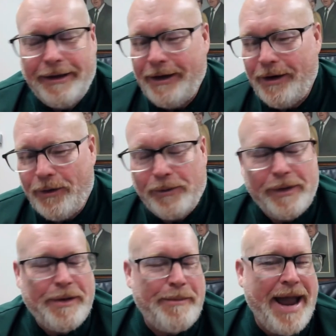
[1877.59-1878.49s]

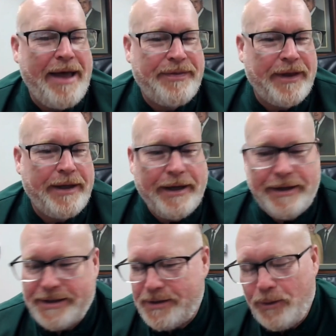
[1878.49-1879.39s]
the bad thing
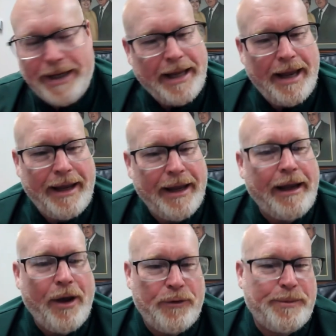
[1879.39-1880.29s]
is we can't
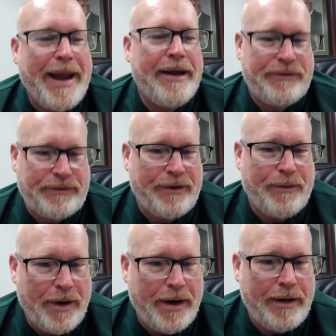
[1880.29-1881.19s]
get Coach Banster to
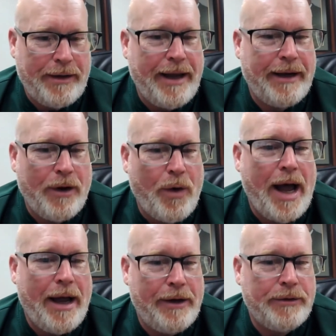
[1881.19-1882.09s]
wear a dang
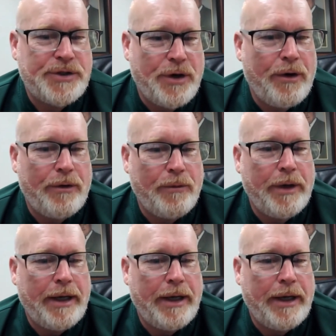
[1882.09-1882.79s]
Ohio shirt